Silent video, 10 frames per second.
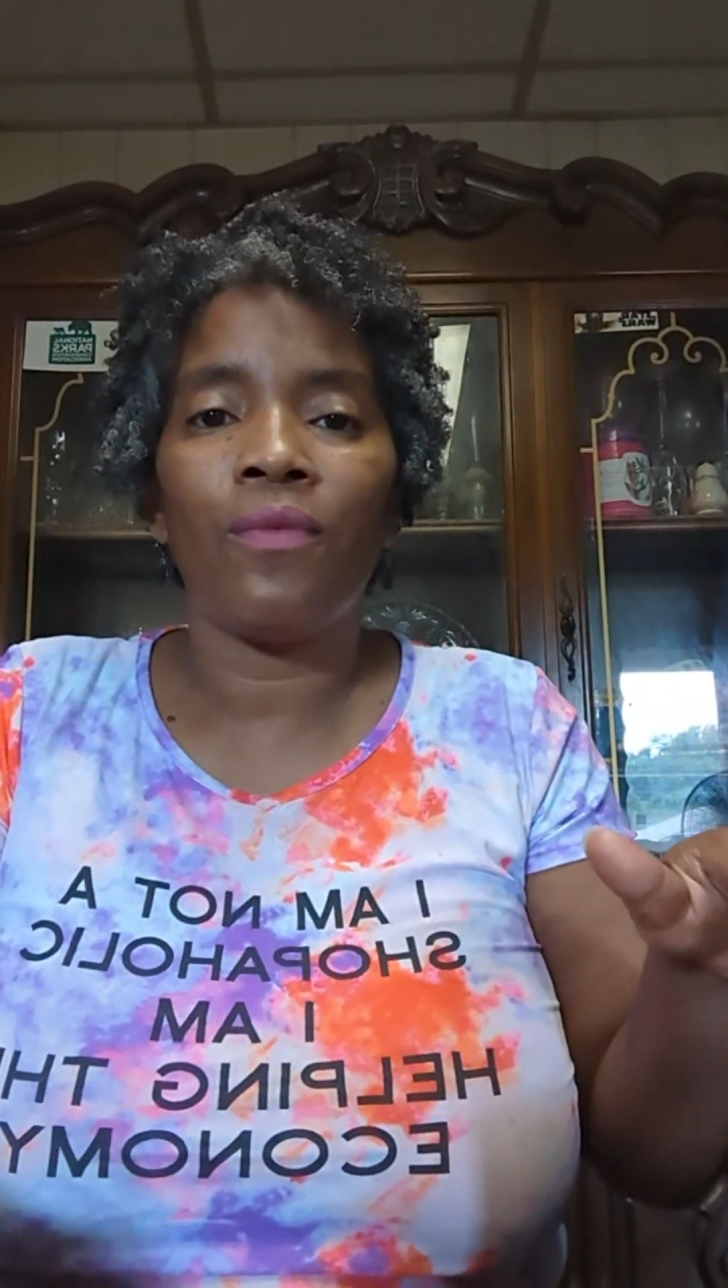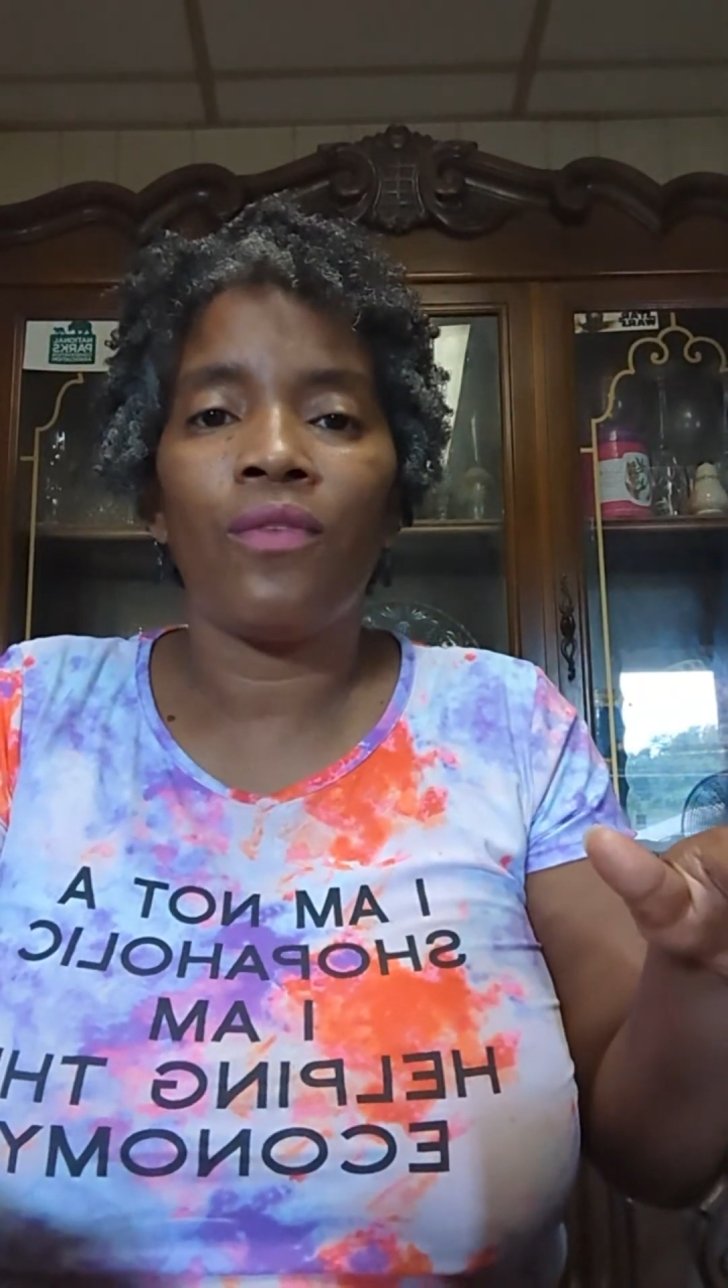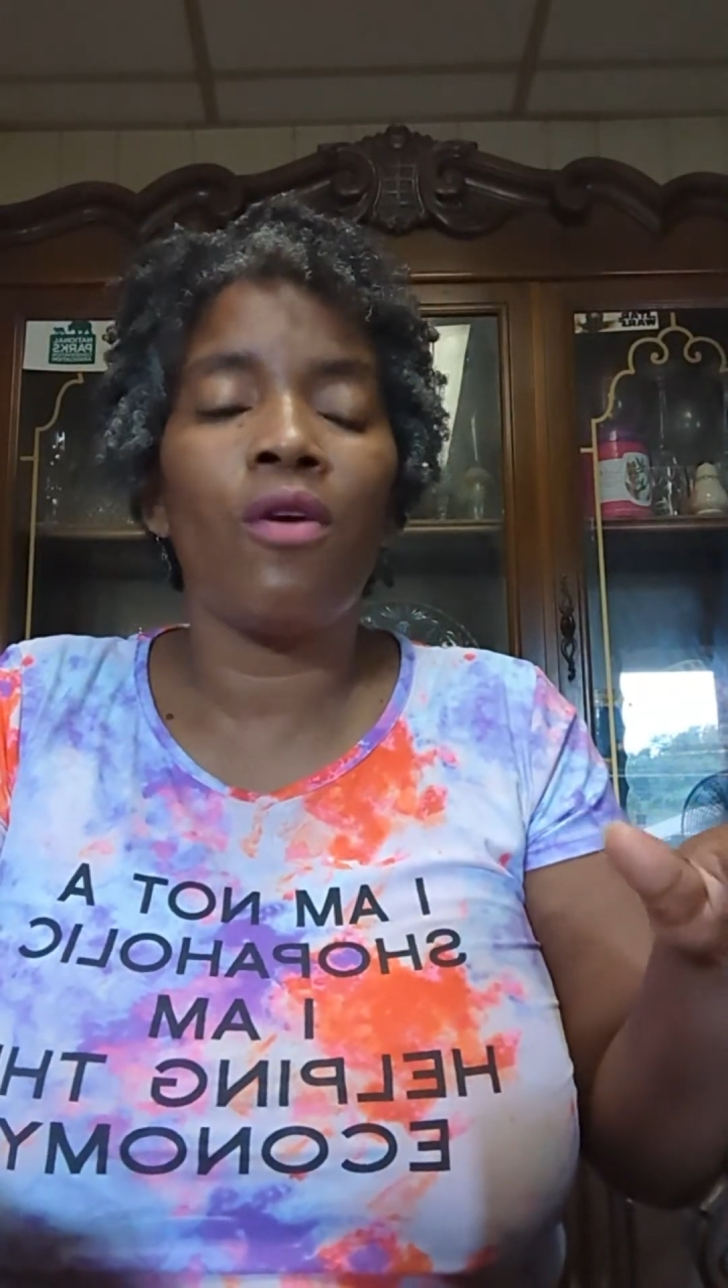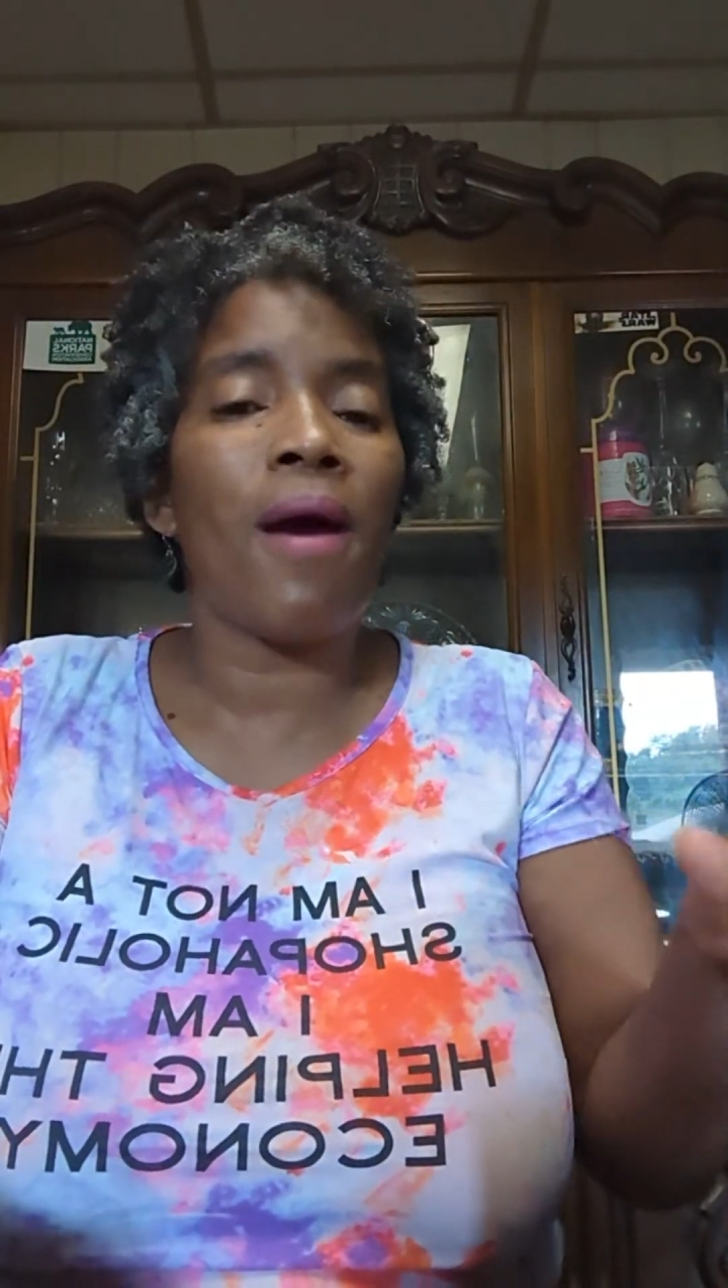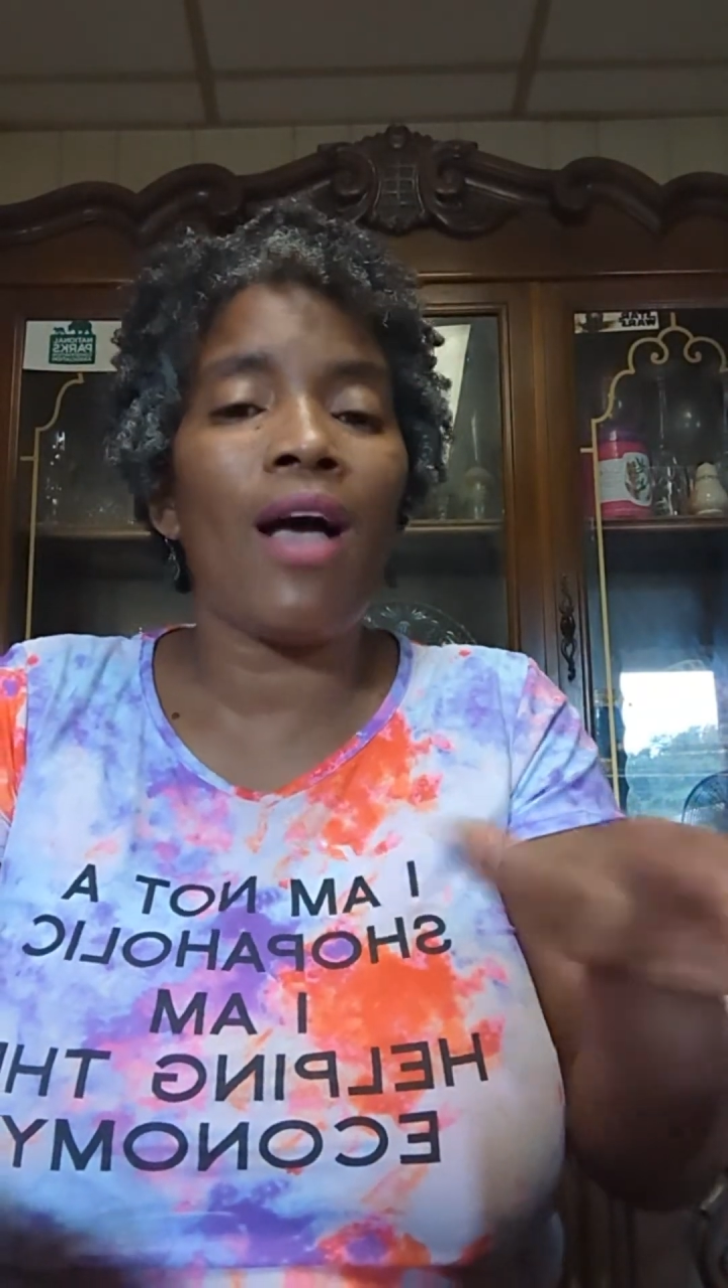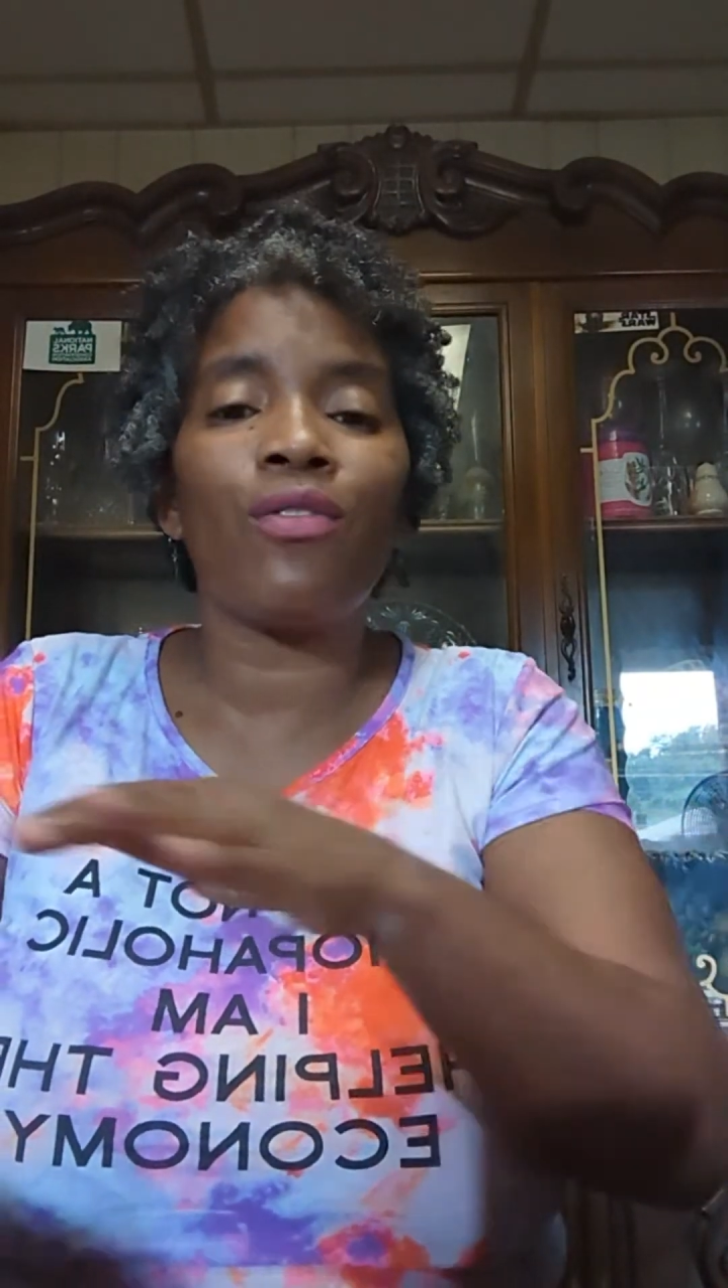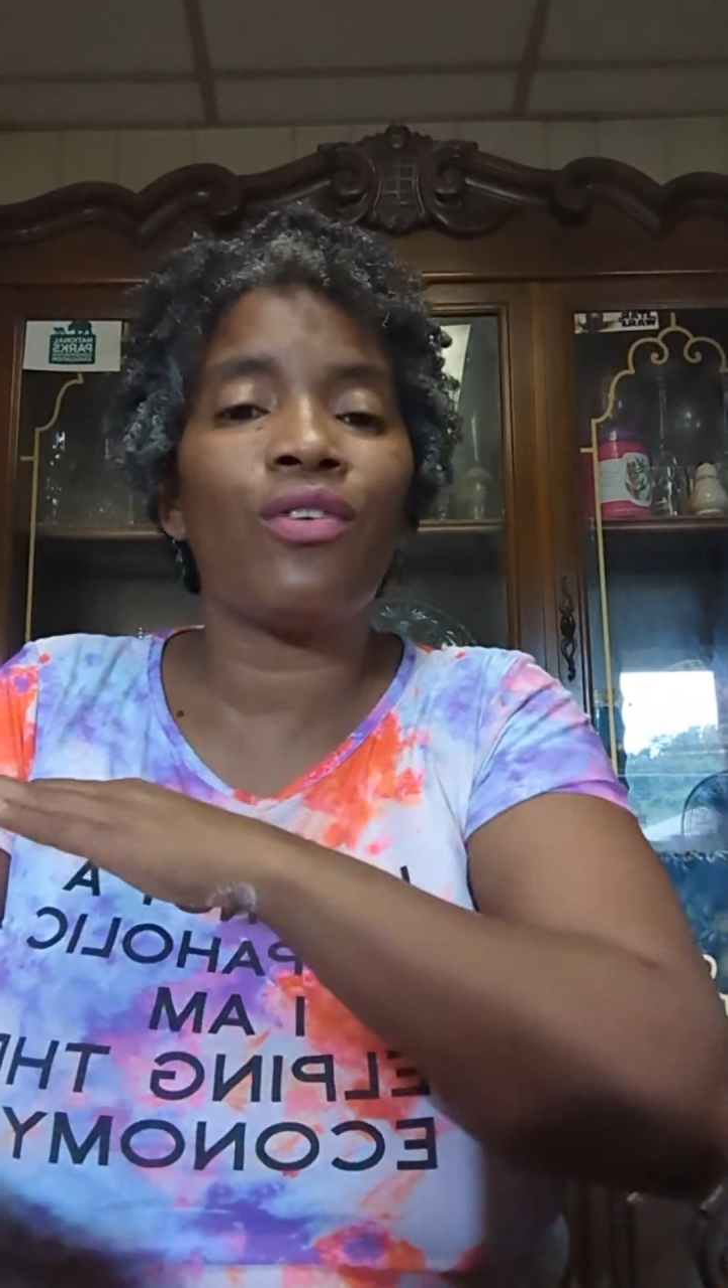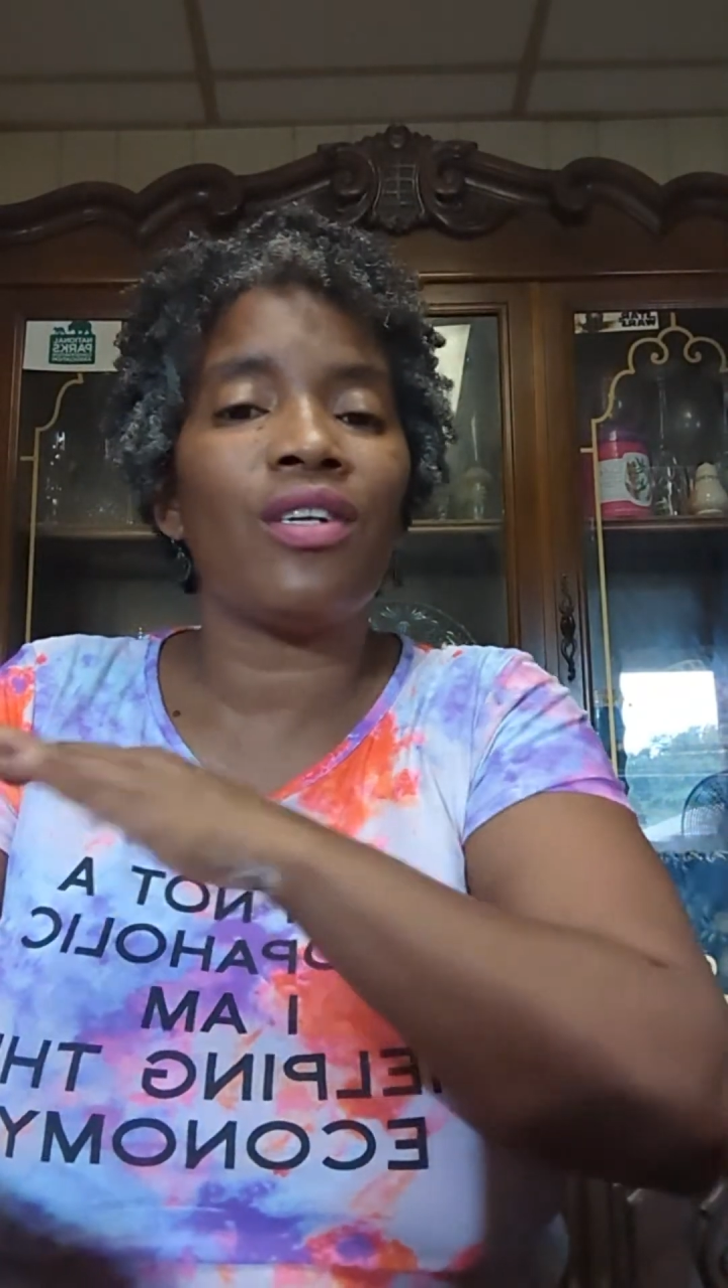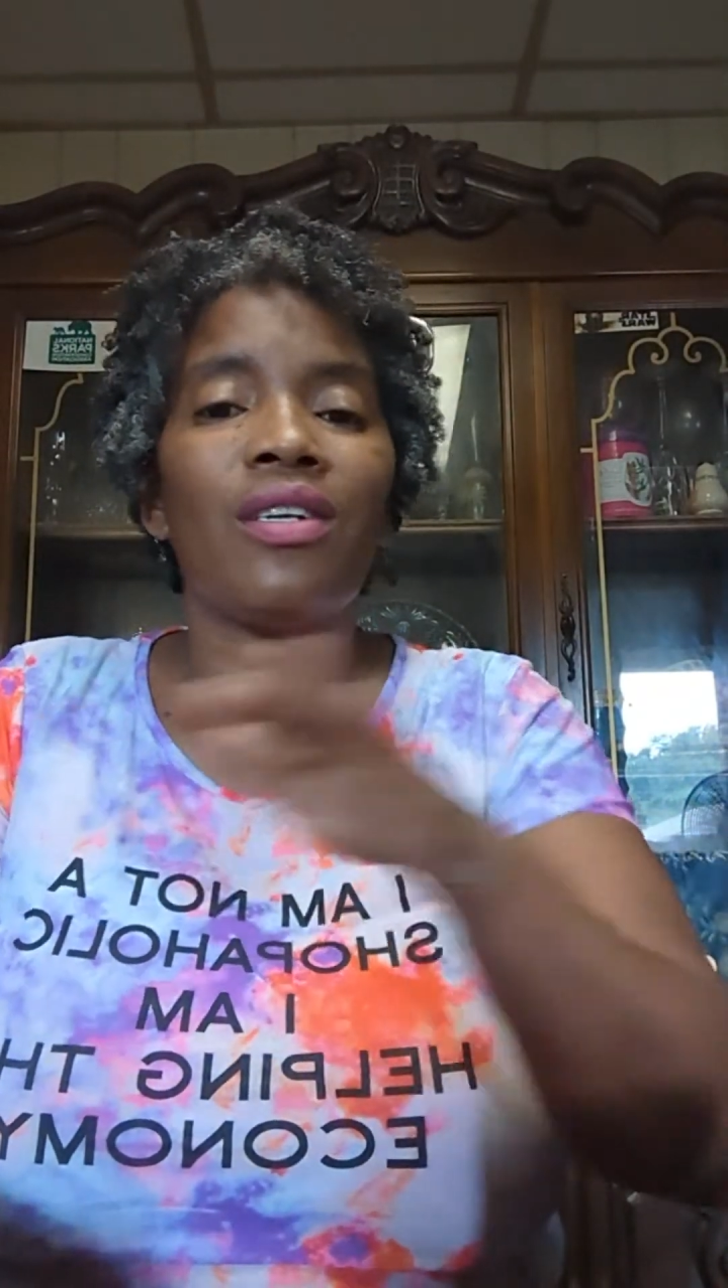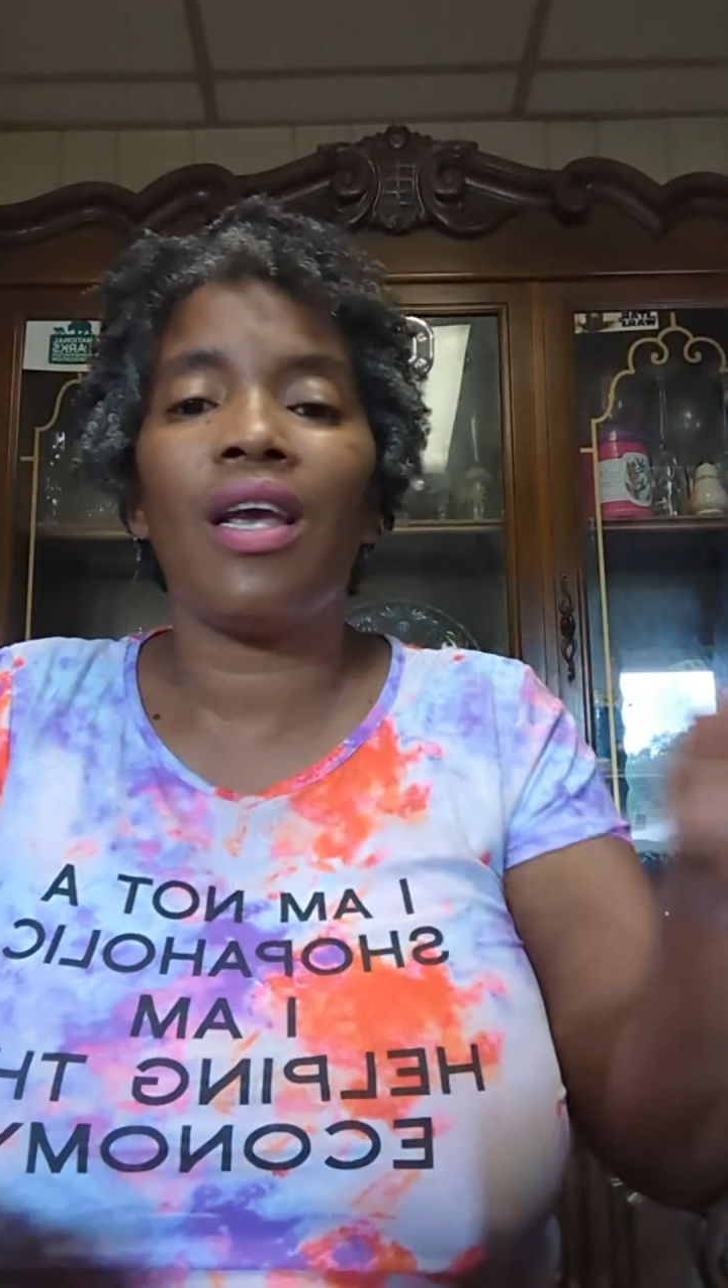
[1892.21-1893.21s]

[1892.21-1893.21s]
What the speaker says: You might as well just